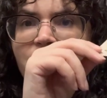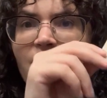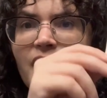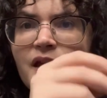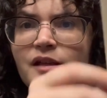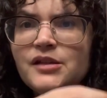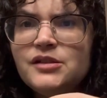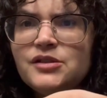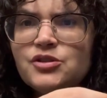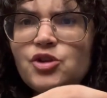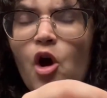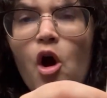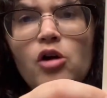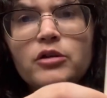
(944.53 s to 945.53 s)
a
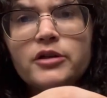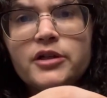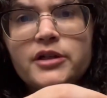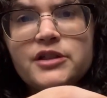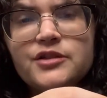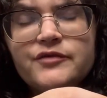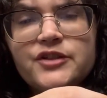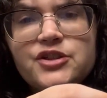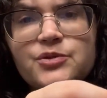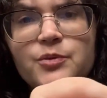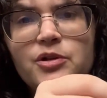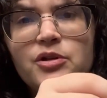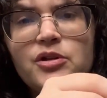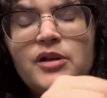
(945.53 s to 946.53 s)
taller
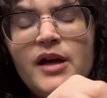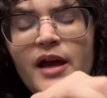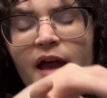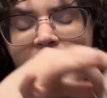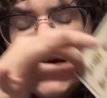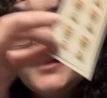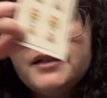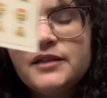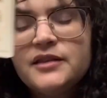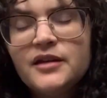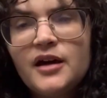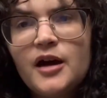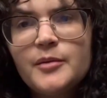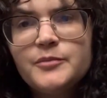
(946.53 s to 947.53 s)
individual handing the
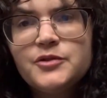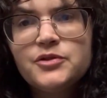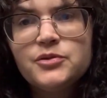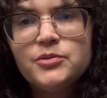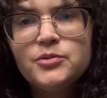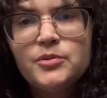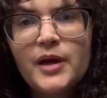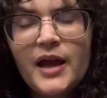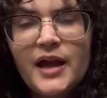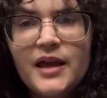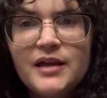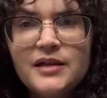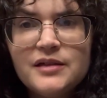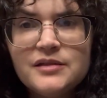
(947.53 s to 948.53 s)
cup to
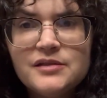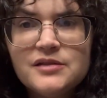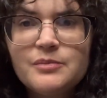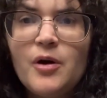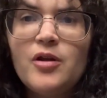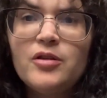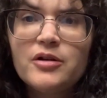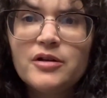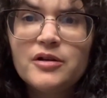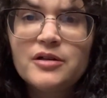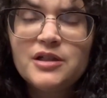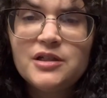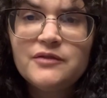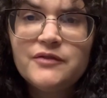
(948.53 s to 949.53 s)
a
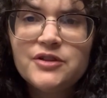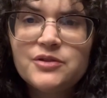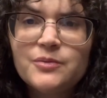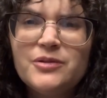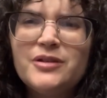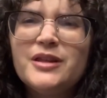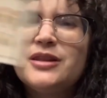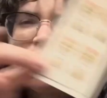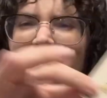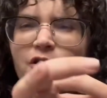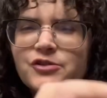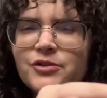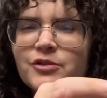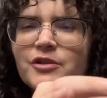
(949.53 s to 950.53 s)
smaller individual, and the
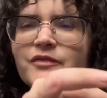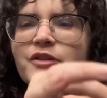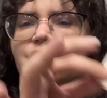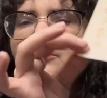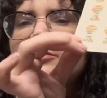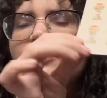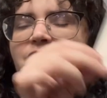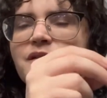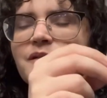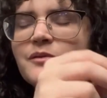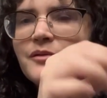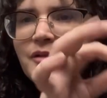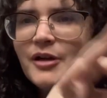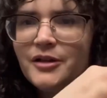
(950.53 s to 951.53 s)
larger individual
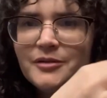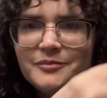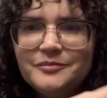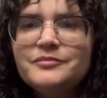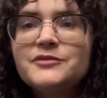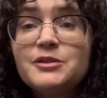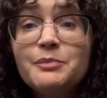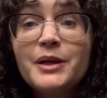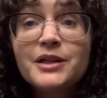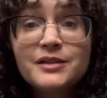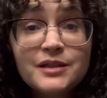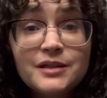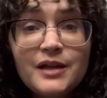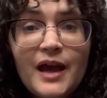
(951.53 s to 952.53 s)
is
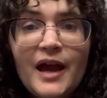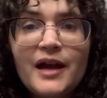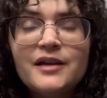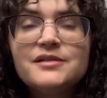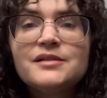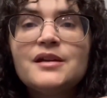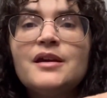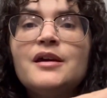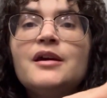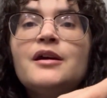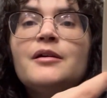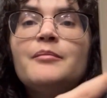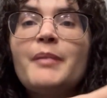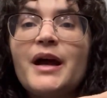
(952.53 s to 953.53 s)
depicted as
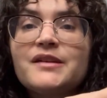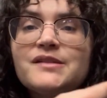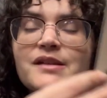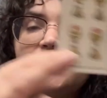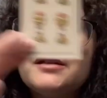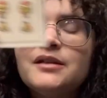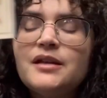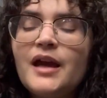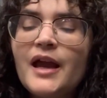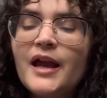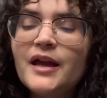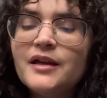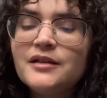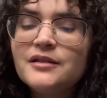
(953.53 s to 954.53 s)
masculine,
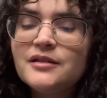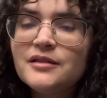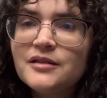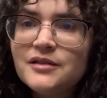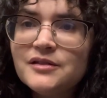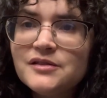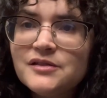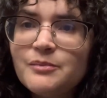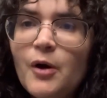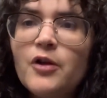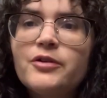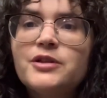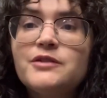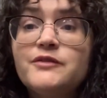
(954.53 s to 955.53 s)
and the
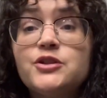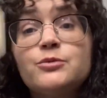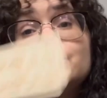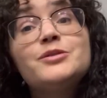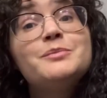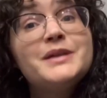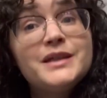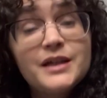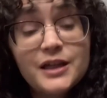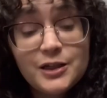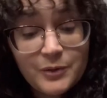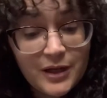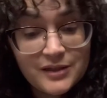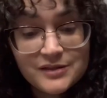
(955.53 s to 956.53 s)
smaller individual, to me
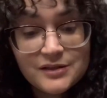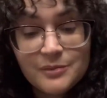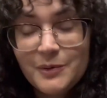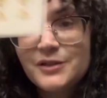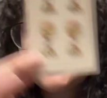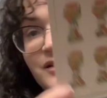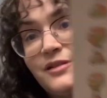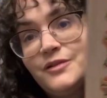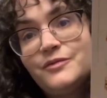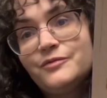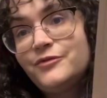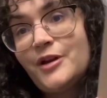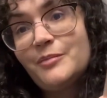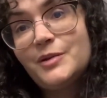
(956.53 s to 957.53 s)
anyway, is depicted as
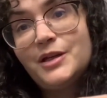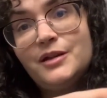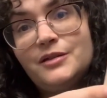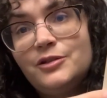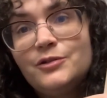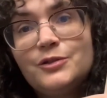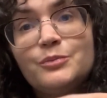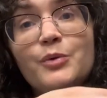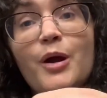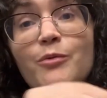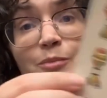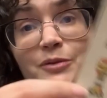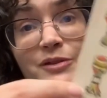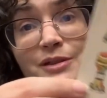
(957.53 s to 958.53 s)
feminine. You could
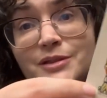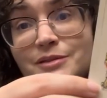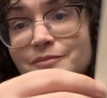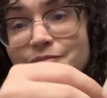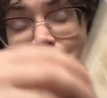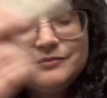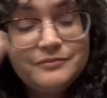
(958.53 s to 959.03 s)
probably